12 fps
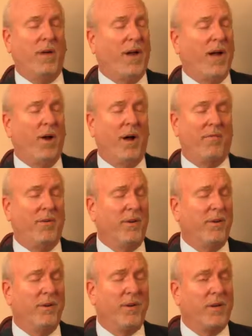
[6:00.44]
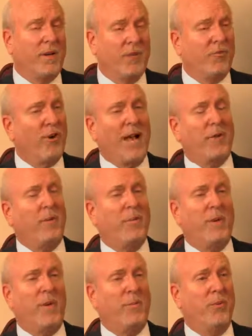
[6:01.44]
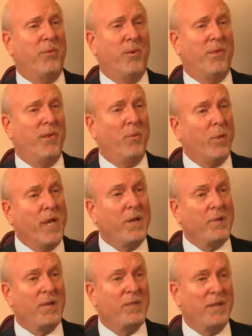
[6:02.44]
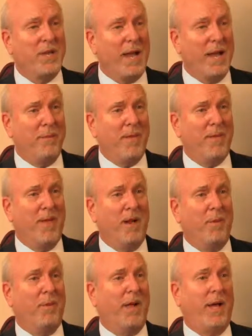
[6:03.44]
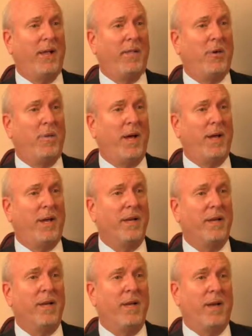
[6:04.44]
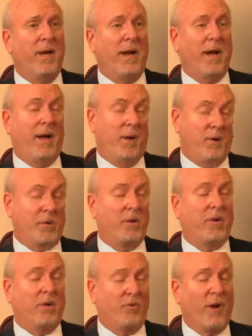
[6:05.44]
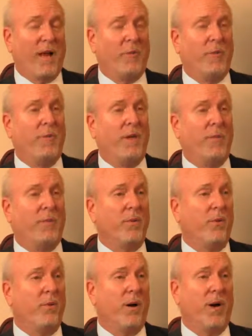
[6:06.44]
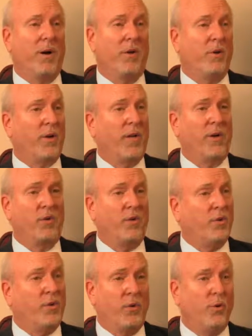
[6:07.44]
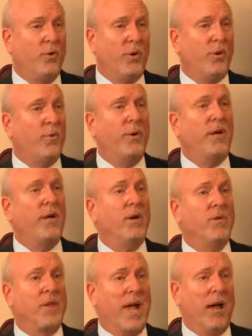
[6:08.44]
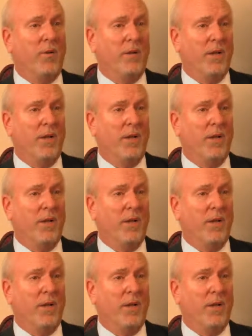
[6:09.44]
I often contract with people within weeks of the time that they are planning their wedding. I also contract with people who are looking 2 and 3 years out.